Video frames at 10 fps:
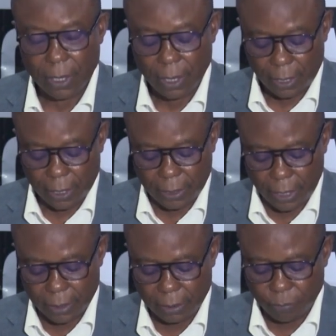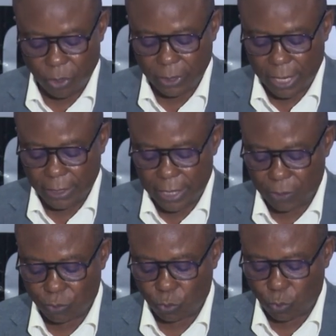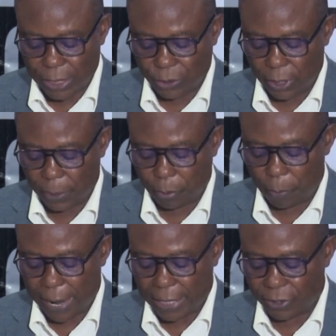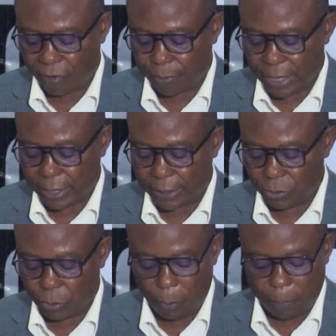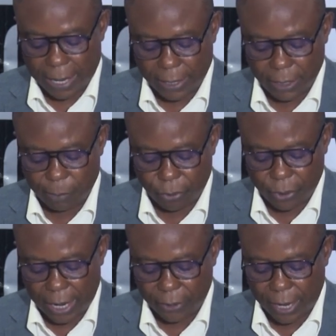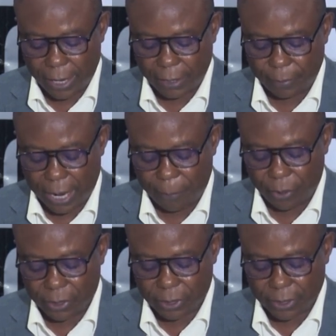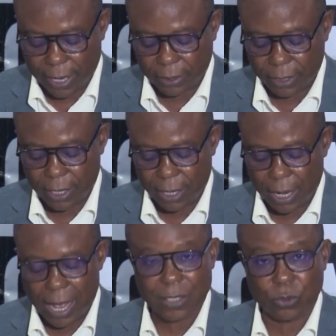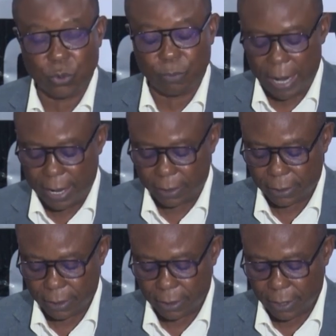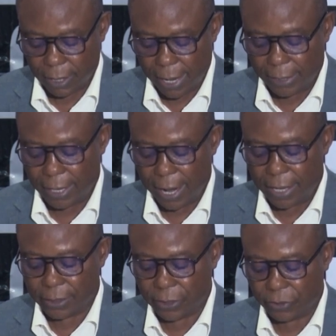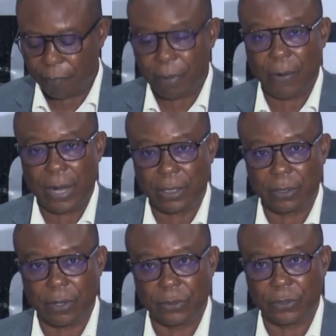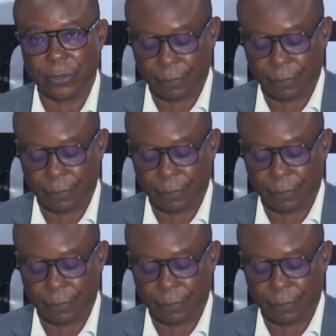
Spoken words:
Indeed, most Nigerians would question the propriety of President Tinubu parading Ibori and other criminal politicians as good men at the highest seat of power in the country.